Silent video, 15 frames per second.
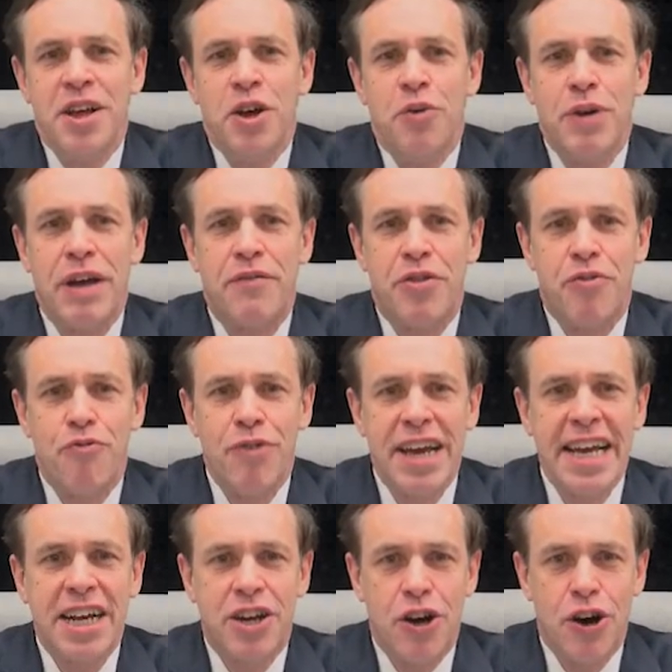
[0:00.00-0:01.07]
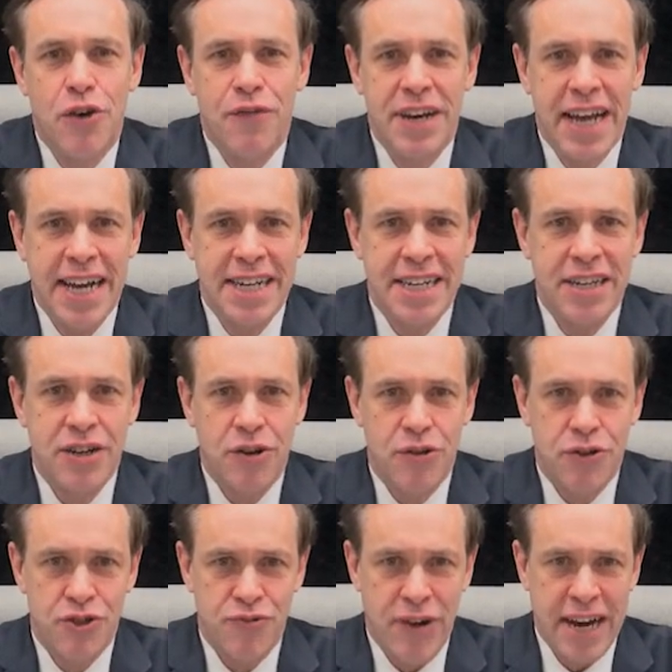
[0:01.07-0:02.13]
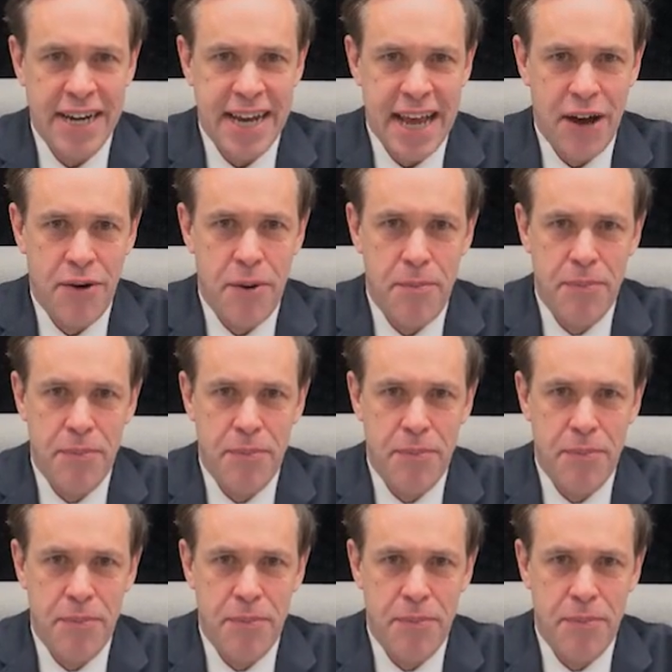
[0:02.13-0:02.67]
We have 3 COVID-19 goals right now: